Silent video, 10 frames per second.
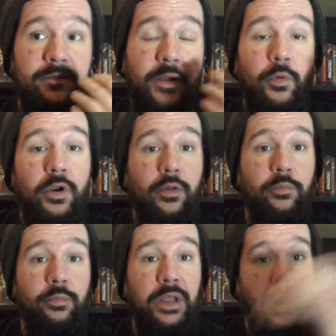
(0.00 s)
they were gonna
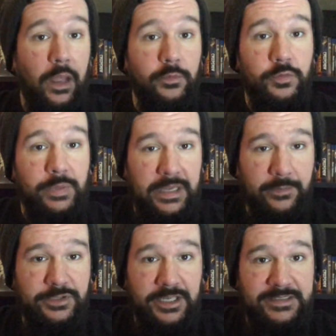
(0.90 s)
do
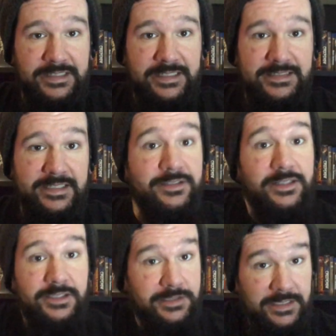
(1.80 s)
pickup shots the next day,
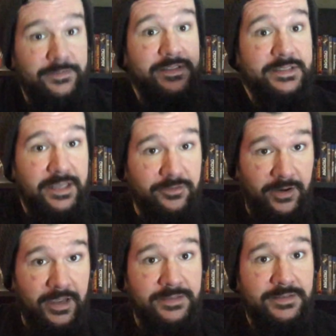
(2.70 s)
so they just left the set
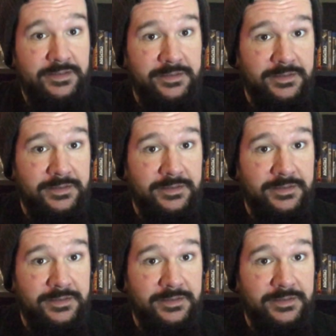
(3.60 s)
dressed.